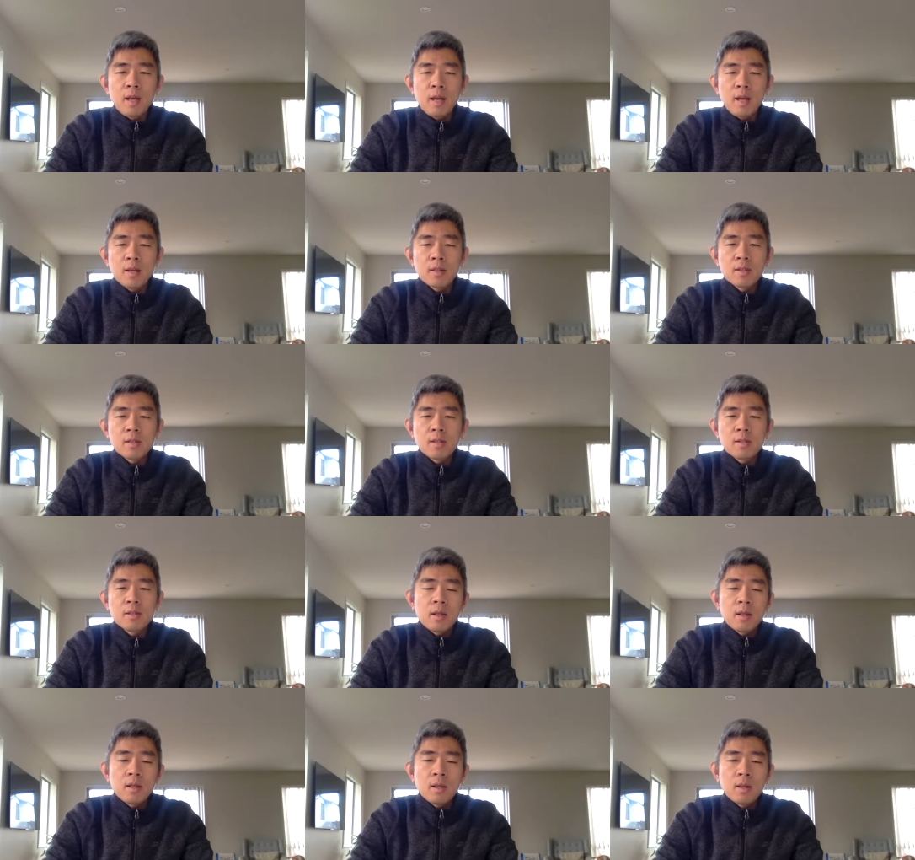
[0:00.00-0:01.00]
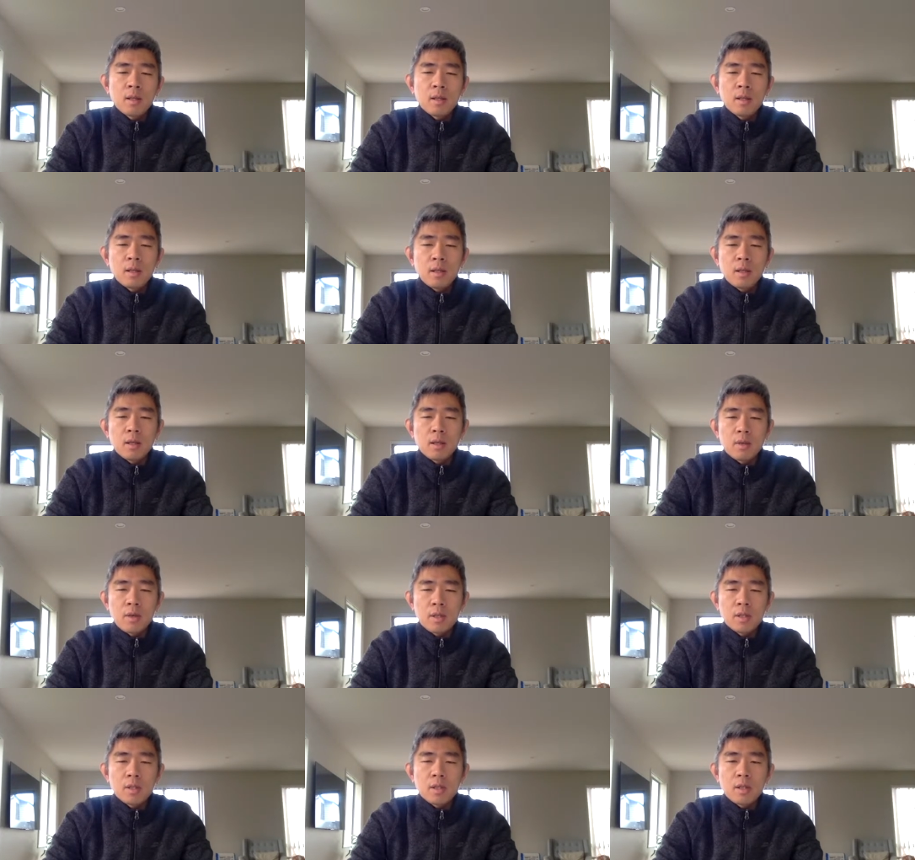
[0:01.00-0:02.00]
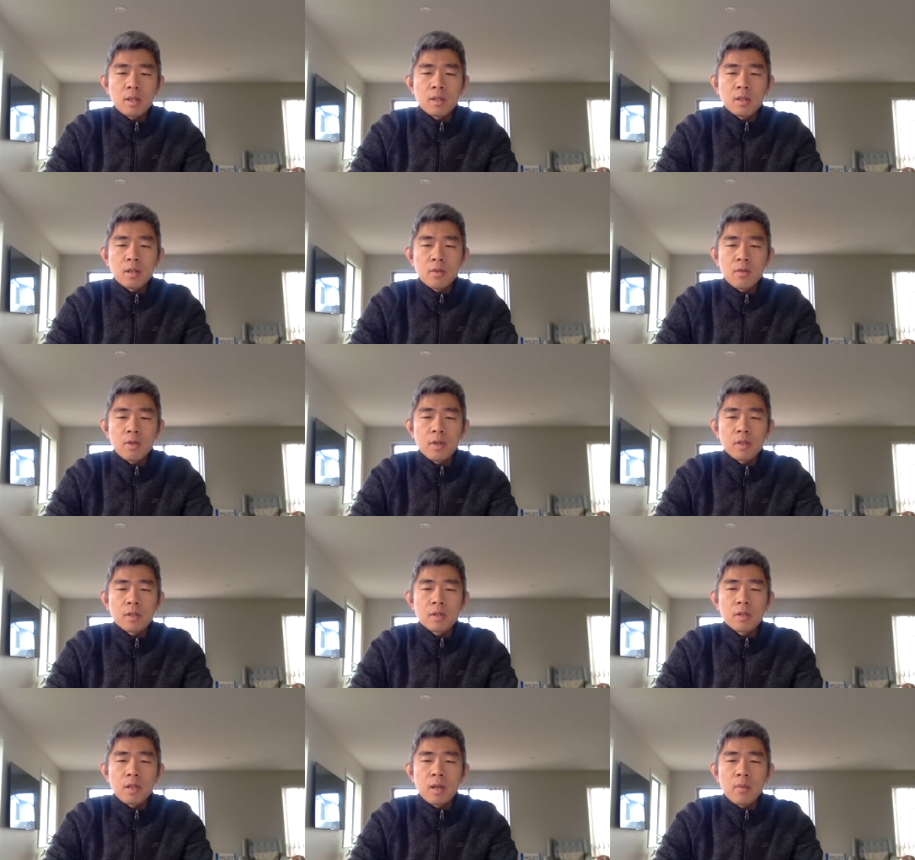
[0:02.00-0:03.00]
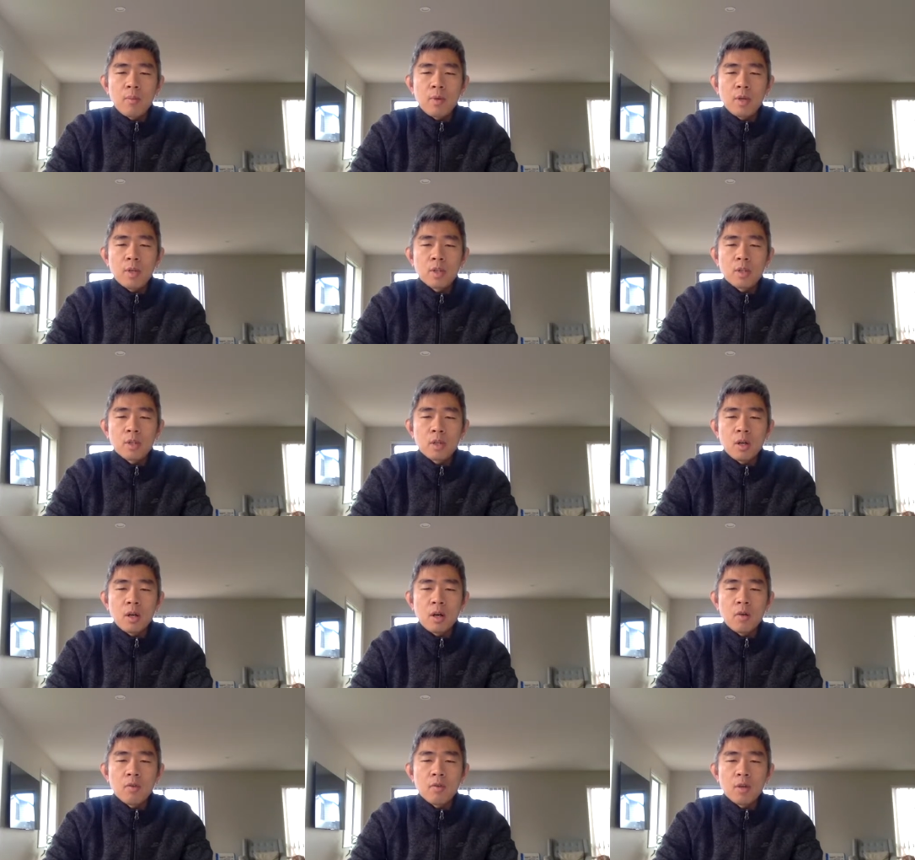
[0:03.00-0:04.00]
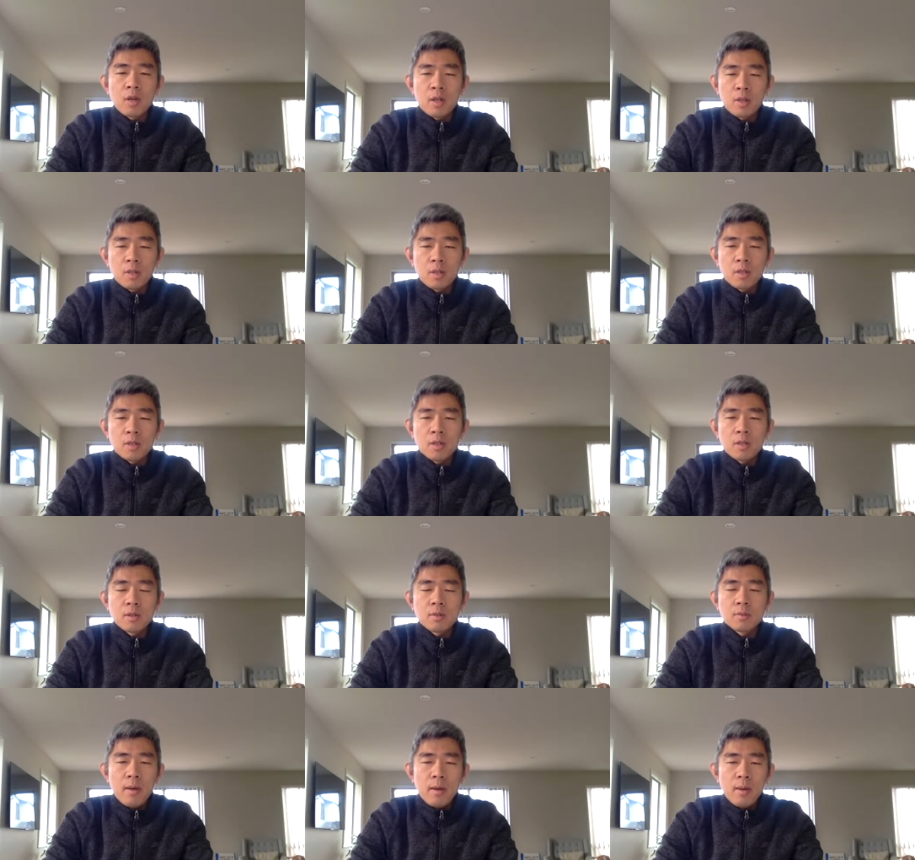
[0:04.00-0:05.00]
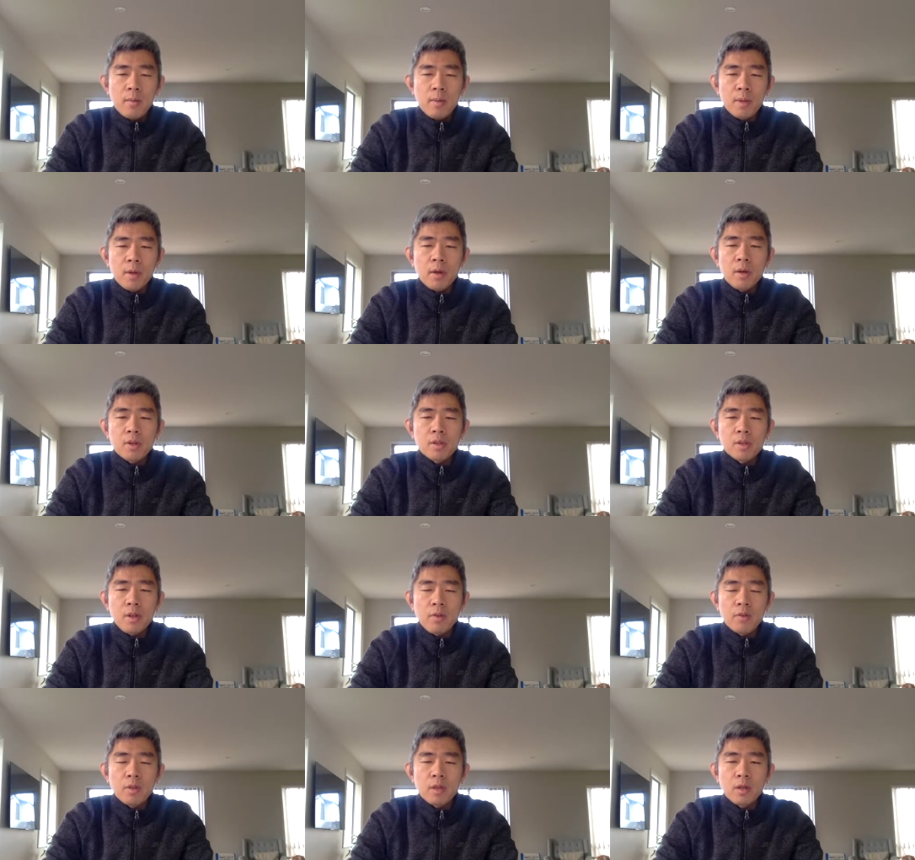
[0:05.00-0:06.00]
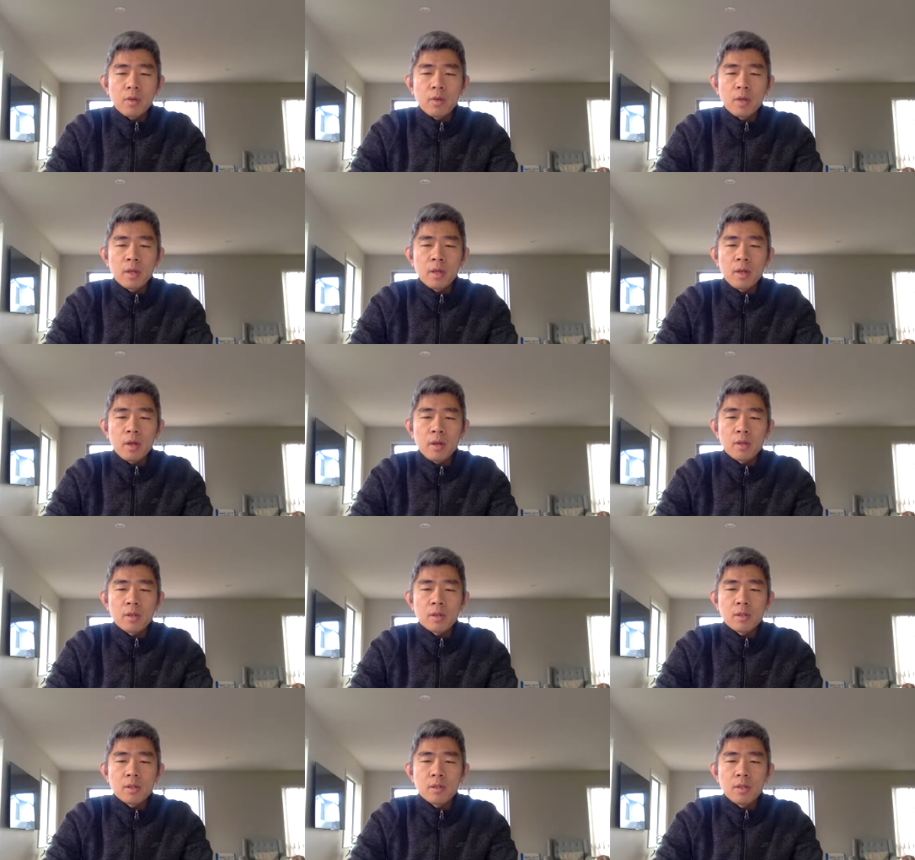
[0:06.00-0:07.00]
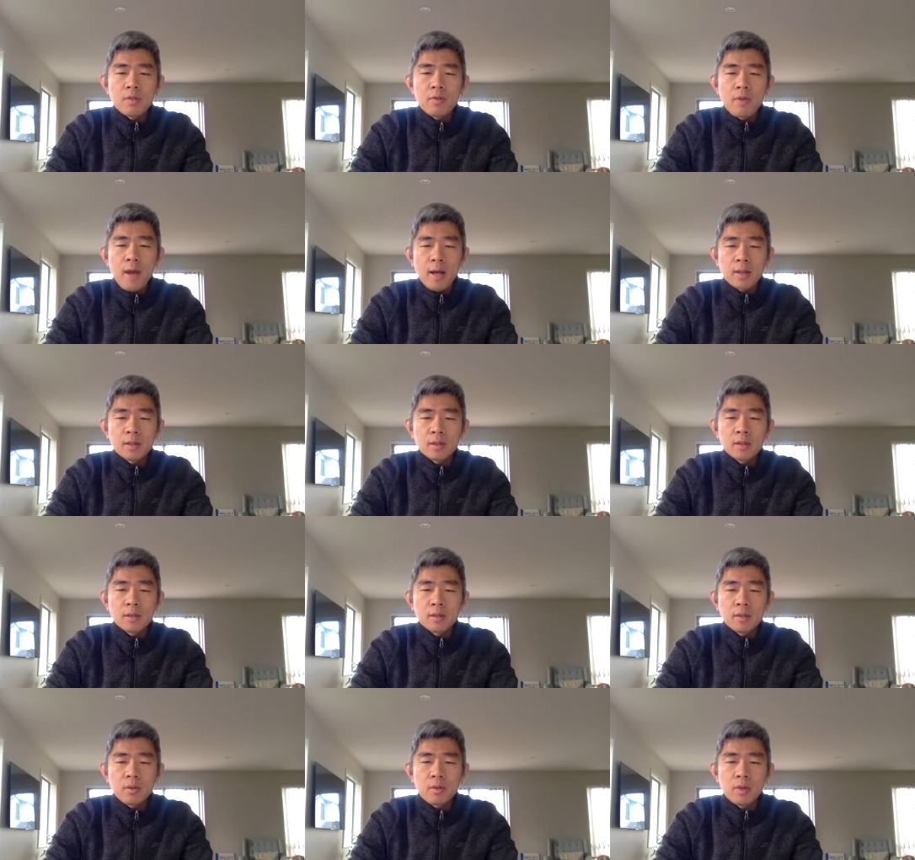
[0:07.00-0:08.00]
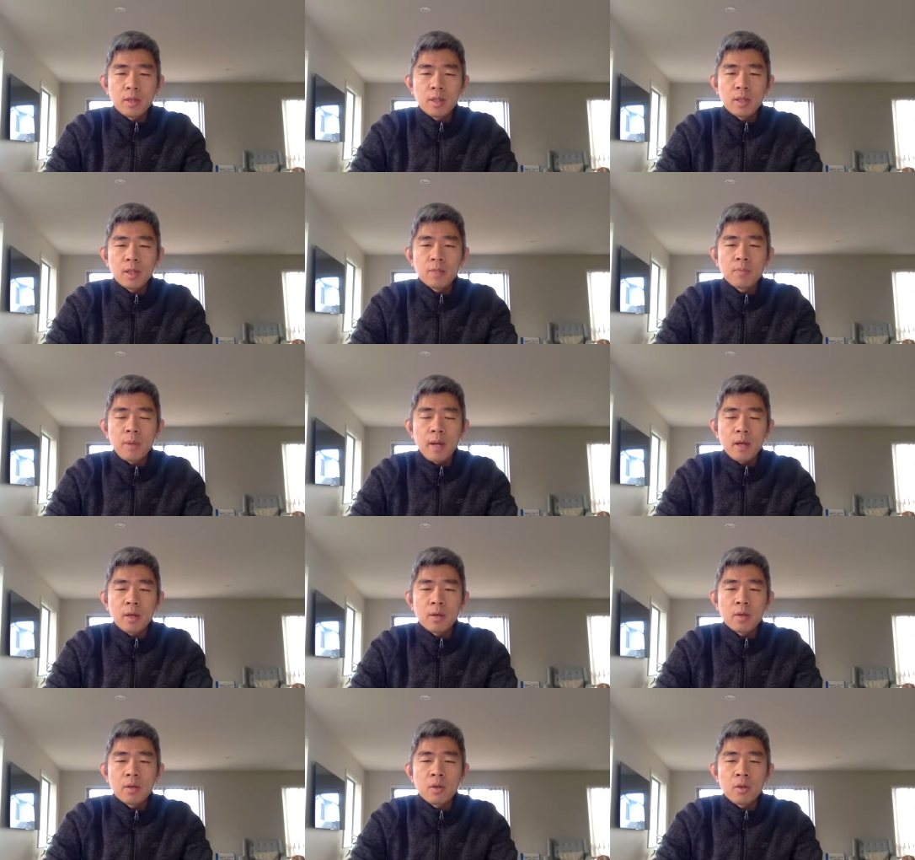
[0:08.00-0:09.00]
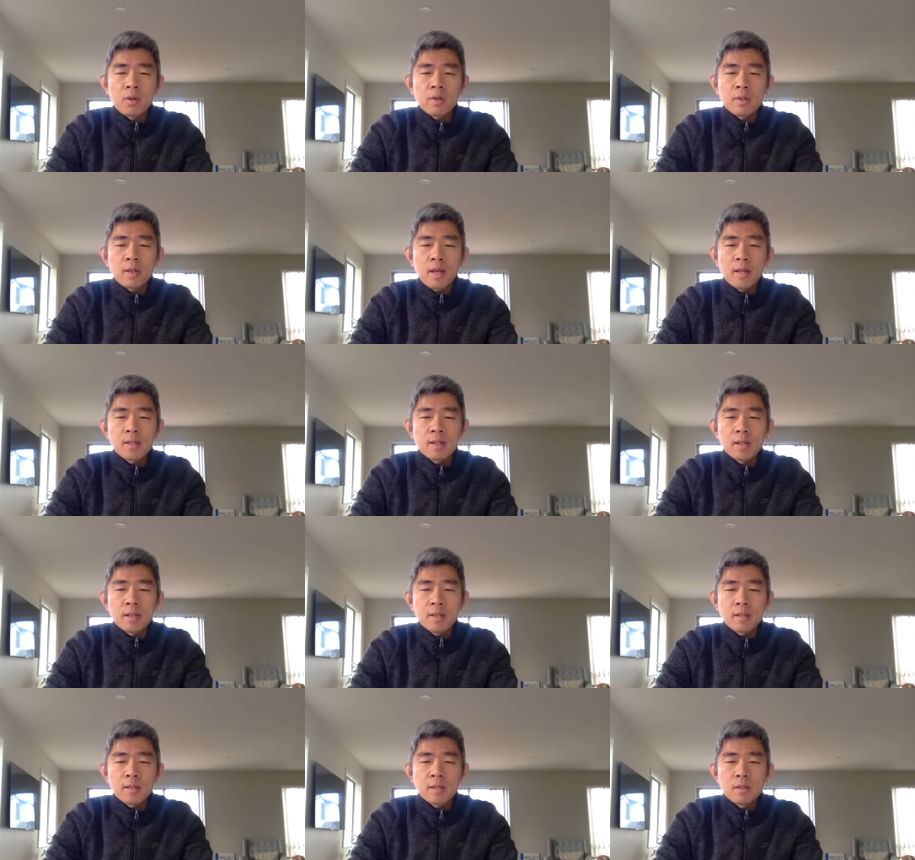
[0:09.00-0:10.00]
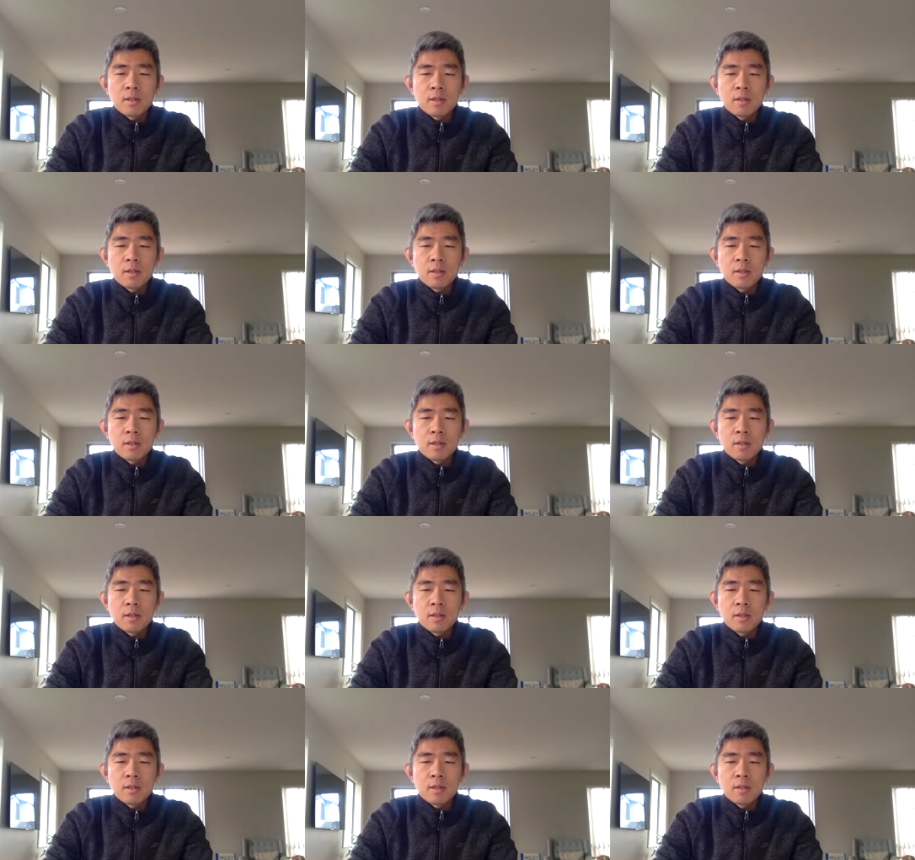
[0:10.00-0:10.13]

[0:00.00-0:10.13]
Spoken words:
as the increase in surface temperature of Earth because of the greenhouse effect created by greenhouse gases.